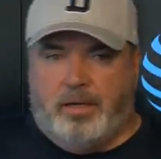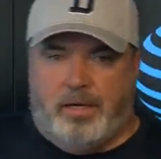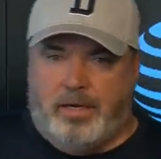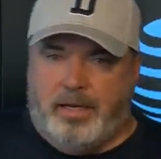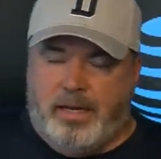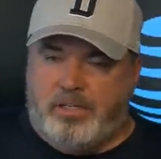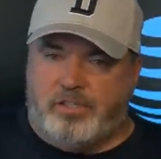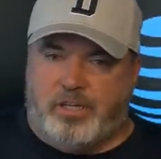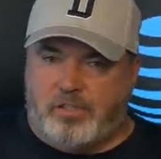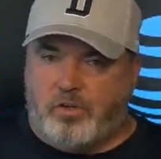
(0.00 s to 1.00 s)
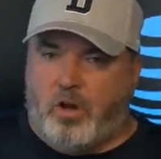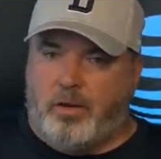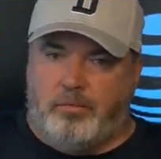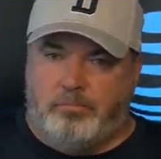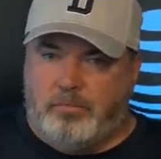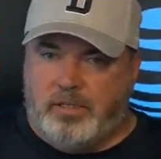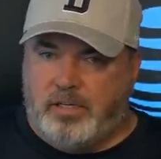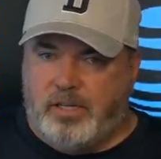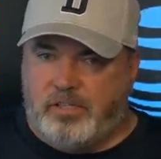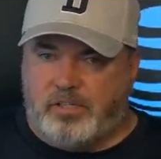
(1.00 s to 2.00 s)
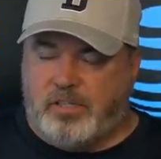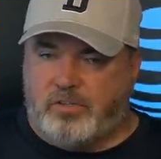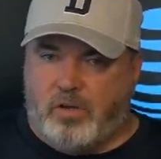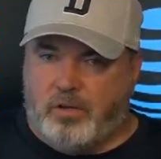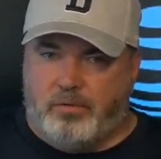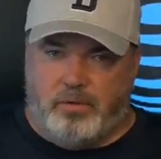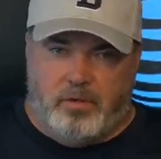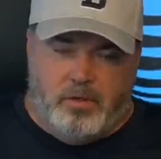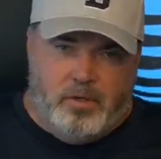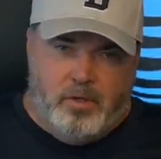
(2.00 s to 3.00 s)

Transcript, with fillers: Uh, he, he just gets on. He, he, just gets on